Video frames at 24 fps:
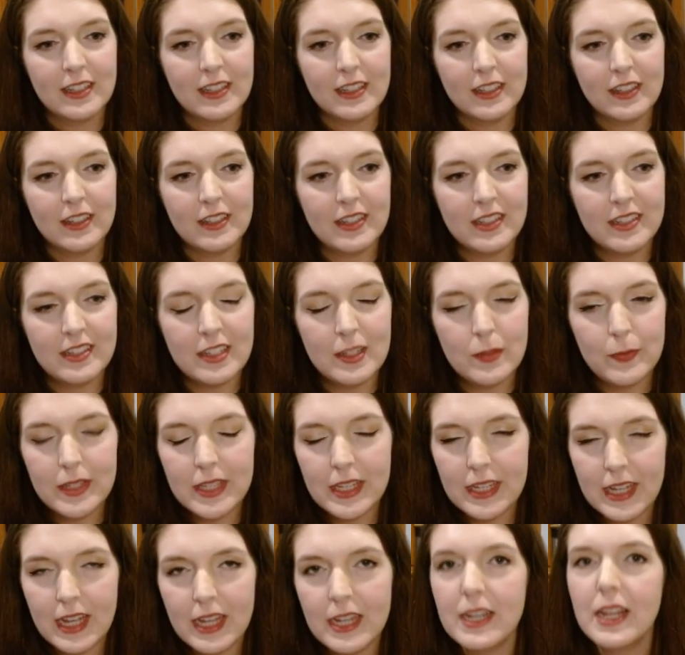Good to see me
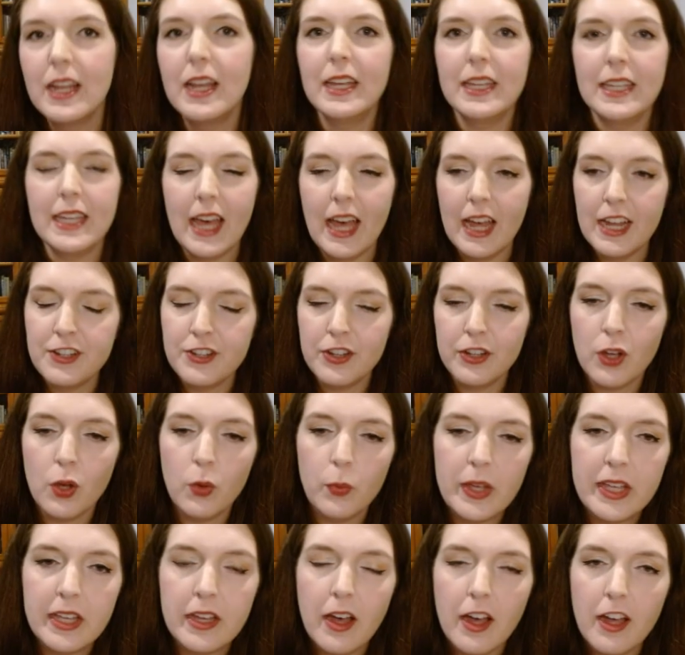again. Yeah, I took a
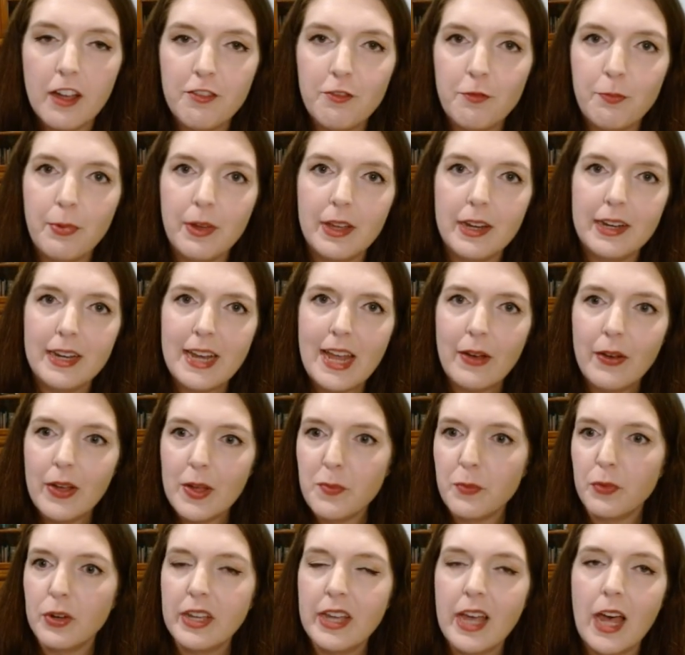week off, but now
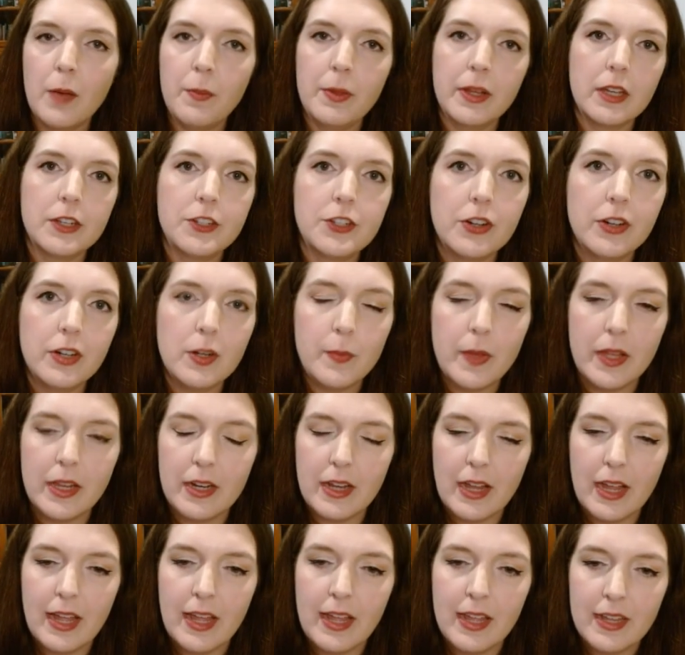I'm recapping a tournament,
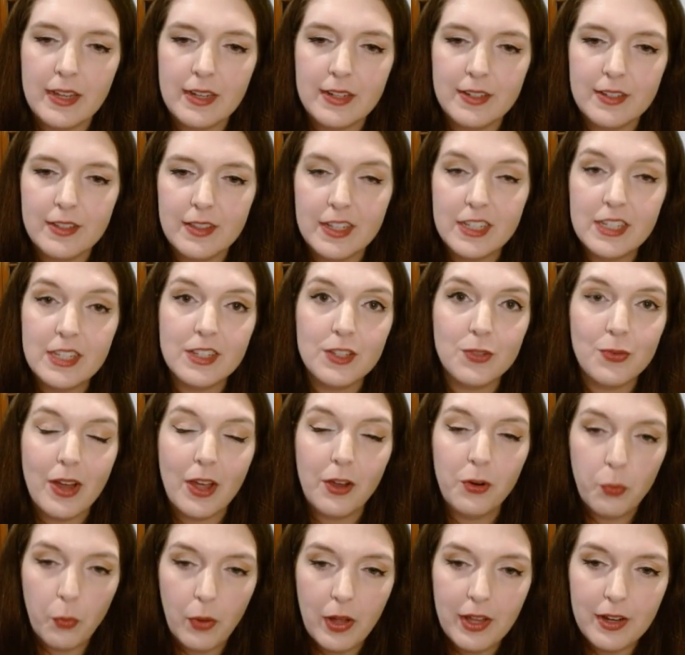and this is
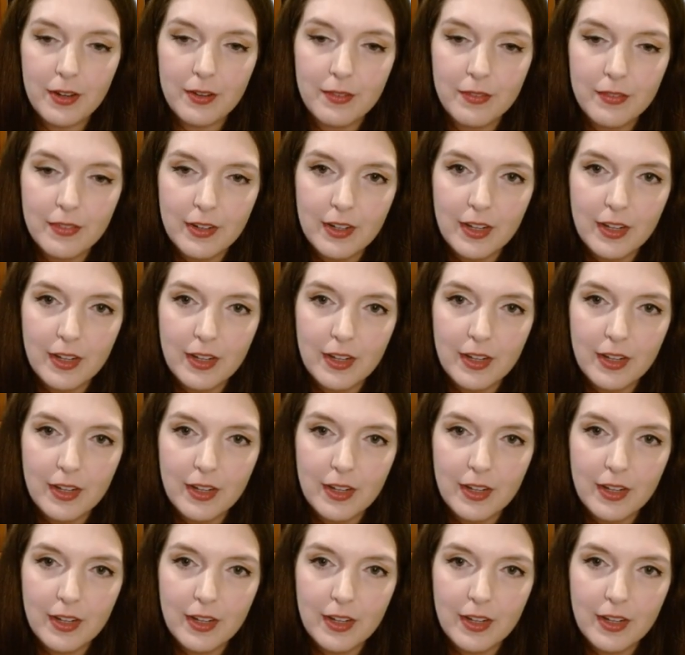round 1.